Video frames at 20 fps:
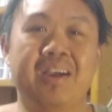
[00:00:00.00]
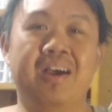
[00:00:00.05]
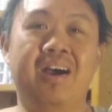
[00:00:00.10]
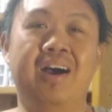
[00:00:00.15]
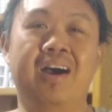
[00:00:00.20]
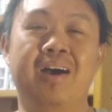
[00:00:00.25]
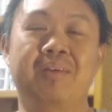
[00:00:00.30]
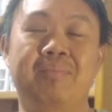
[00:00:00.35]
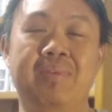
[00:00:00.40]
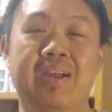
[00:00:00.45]

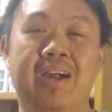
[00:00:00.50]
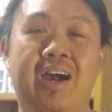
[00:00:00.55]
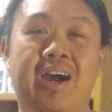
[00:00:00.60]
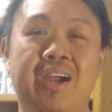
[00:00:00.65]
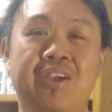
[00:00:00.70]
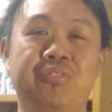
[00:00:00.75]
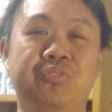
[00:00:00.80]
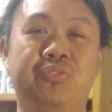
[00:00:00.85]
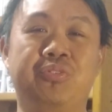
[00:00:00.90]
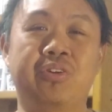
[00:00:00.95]

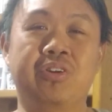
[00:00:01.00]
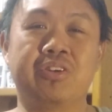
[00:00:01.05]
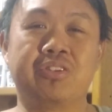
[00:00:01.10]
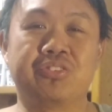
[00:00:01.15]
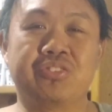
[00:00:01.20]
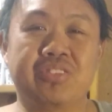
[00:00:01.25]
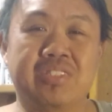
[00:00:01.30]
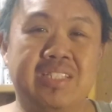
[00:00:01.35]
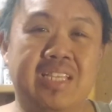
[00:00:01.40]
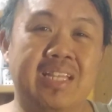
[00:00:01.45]
hard work
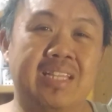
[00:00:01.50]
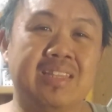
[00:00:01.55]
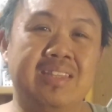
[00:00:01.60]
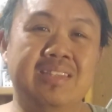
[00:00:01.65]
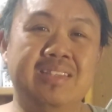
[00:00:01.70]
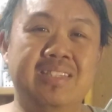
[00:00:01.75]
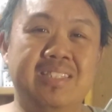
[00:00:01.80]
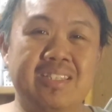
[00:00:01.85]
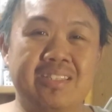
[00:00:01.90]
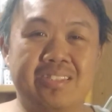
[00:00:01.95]
to get
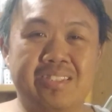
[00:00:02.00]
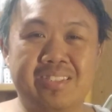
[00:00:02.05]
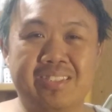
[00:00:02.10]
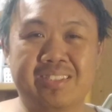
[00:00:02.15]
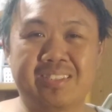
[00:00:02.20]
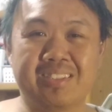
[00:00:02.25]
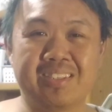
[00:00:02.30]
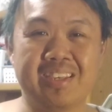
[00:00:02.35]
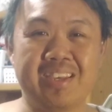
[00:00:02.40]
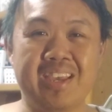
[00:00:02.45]

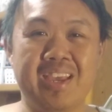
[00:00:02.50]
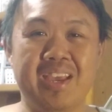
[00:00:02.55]
this